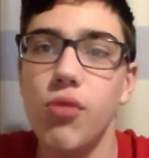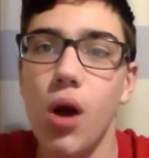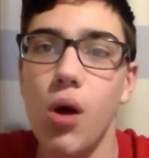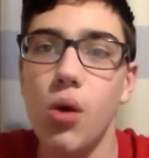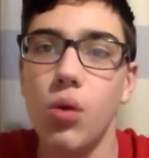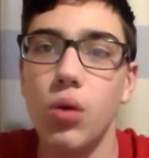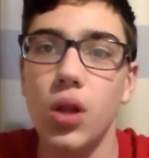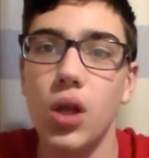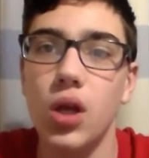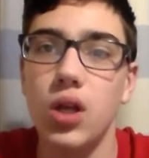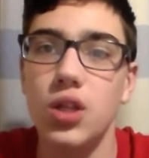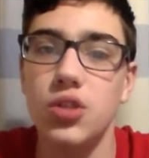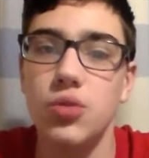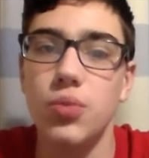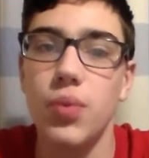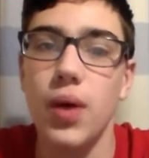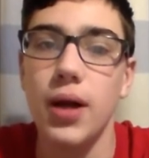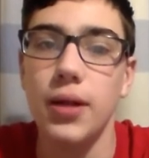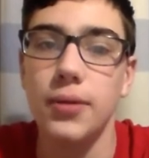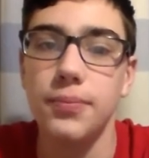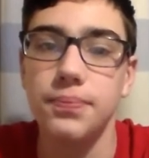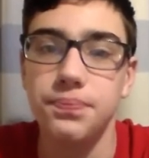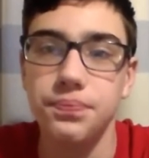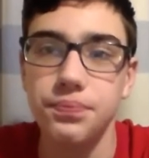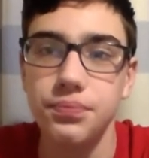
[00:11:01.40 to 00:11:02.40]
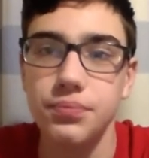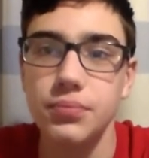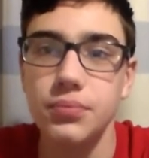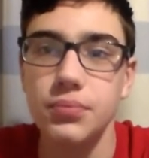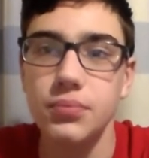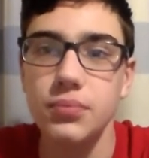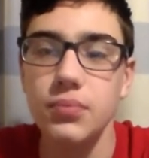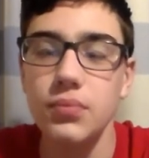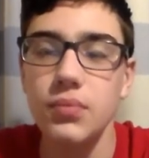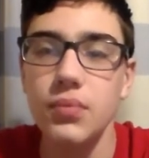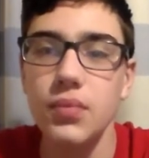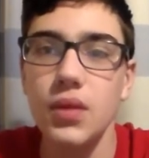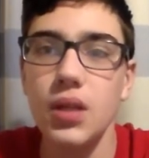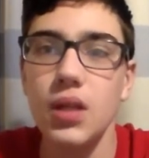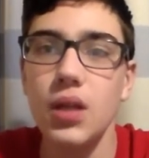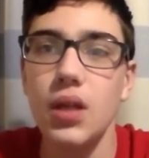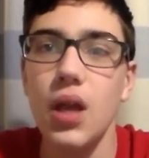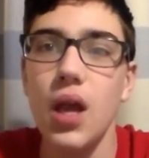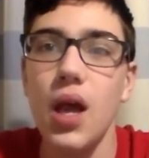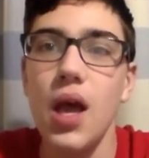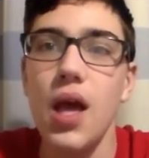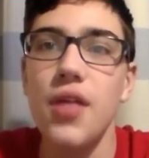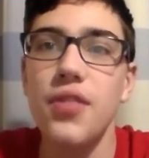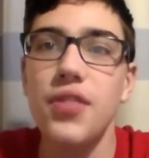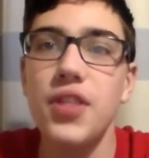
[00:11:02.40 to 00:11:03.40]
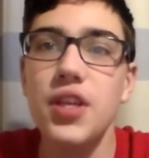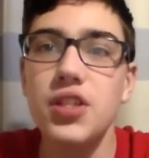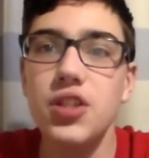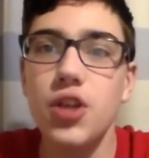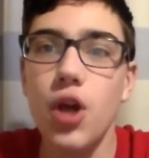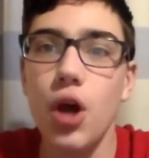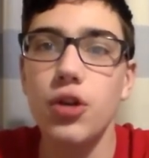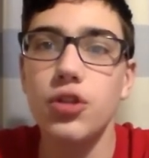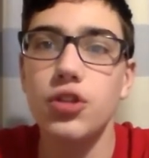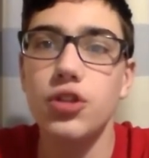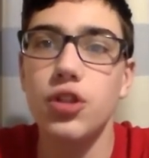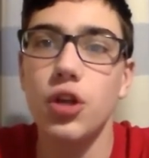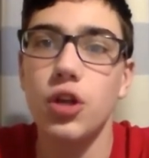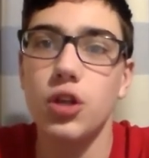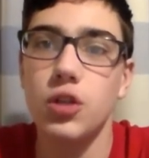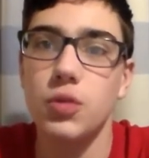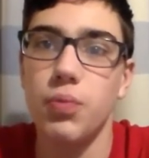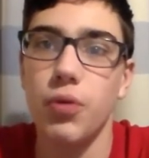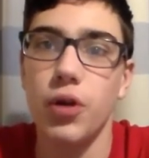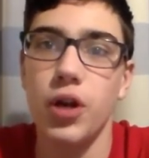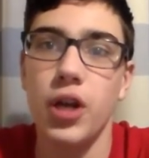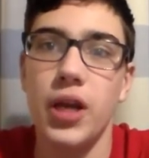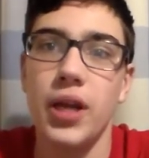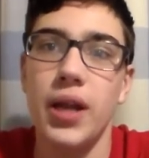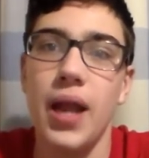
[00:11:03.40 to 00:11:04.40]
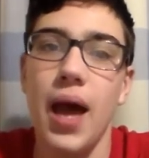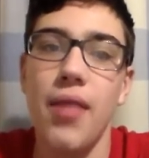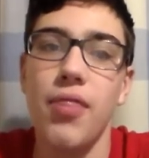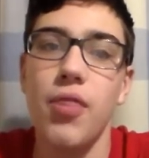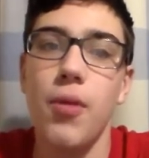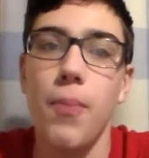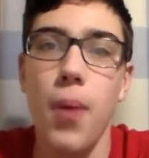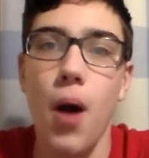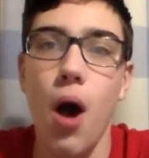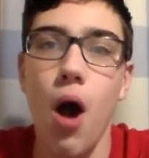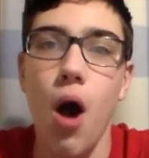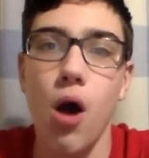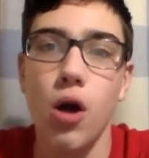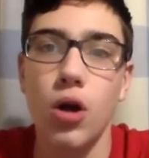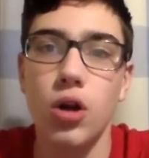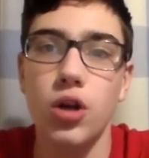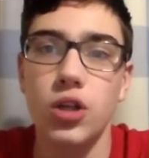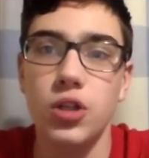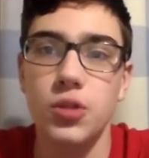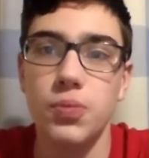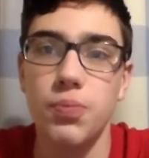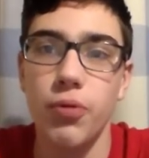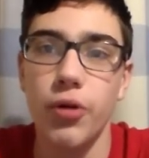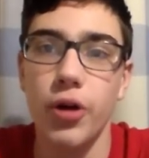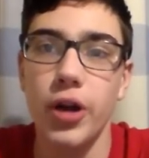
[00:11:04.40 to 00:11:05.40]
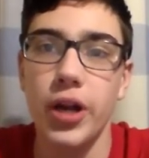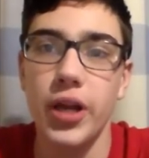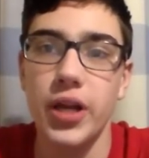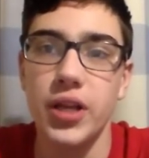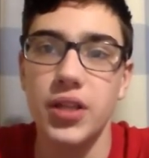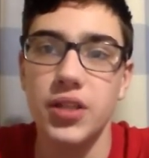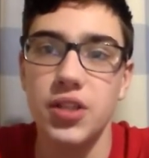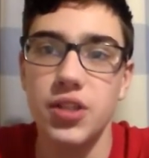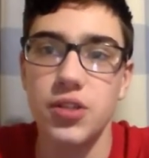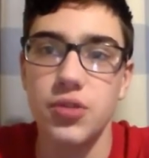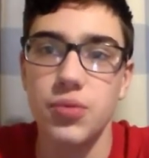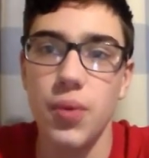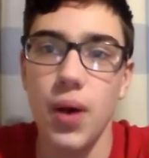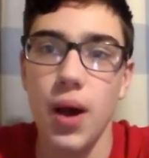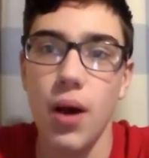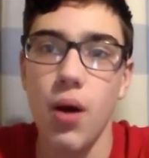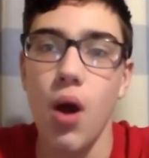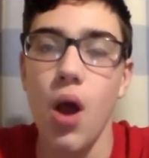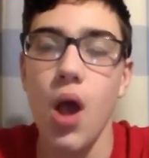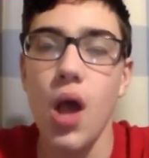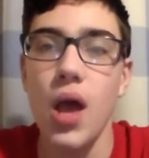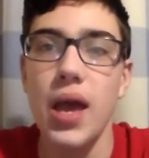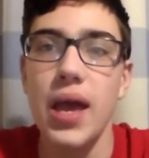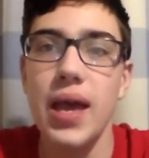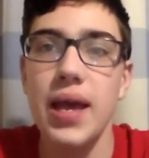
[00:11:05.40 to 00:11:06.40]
roll as well. This coaster looks brilliant and the park looks brilliant as well.